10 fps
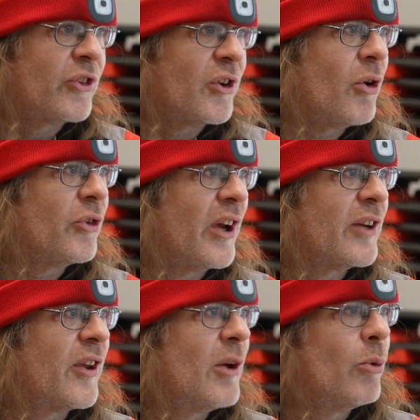to
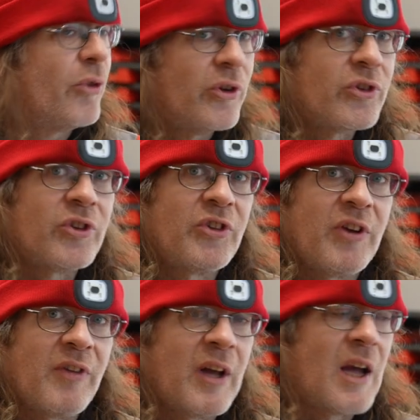contact the authors to see
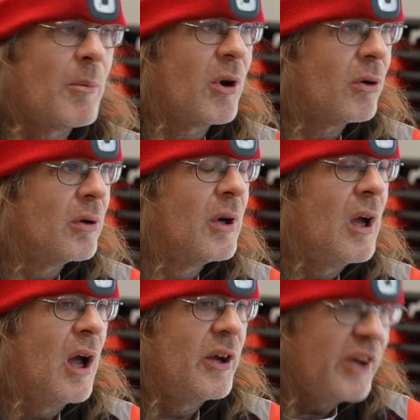if they could come along.
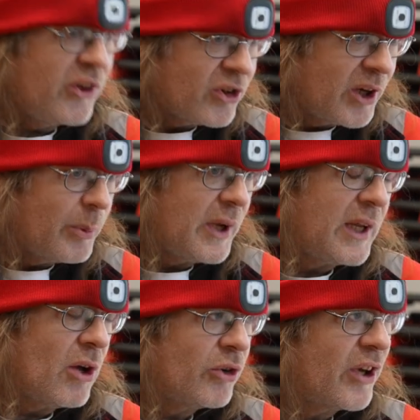Initially, we
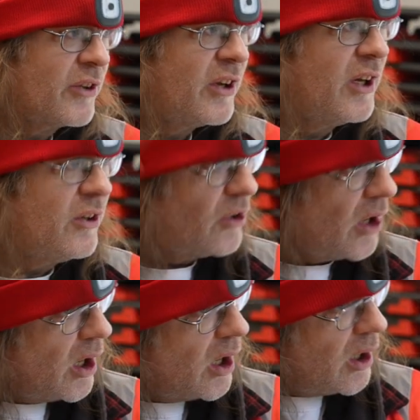contacted
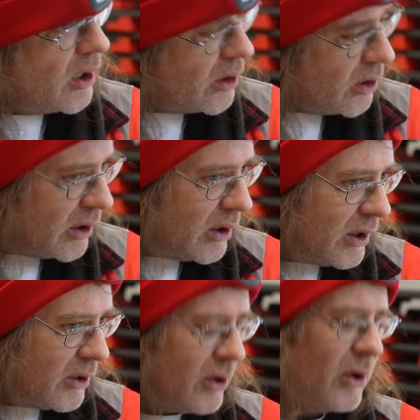uh,
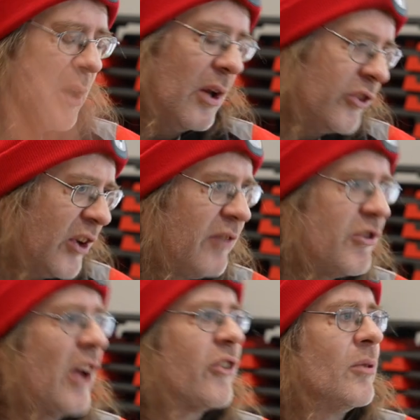Steve
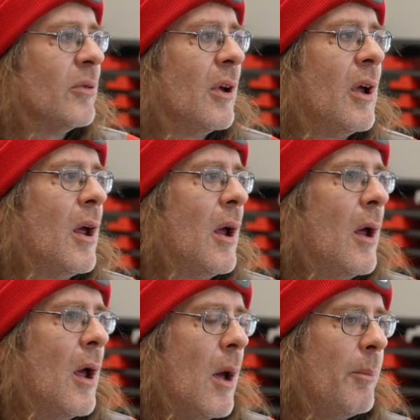Jackson
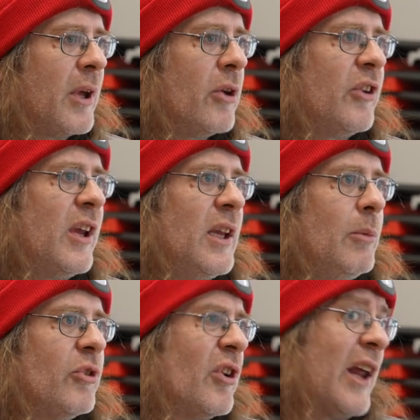because he
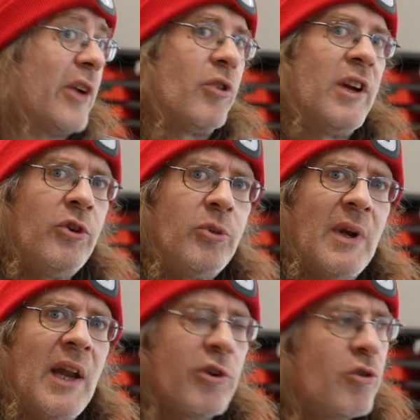was a lecturer. He used to be
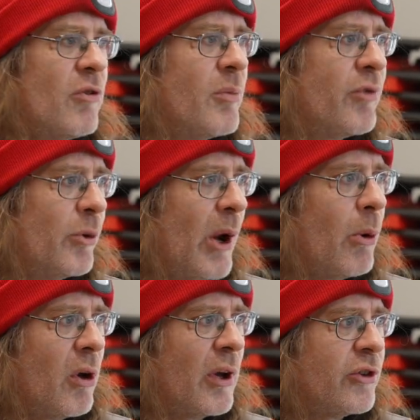a lecturer at Brunel
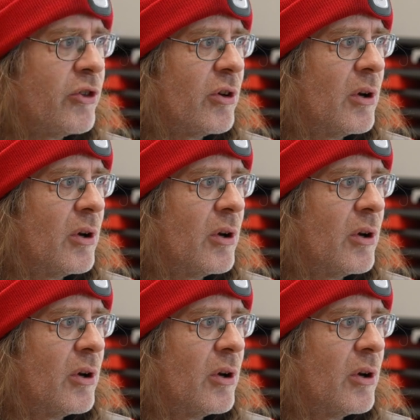College,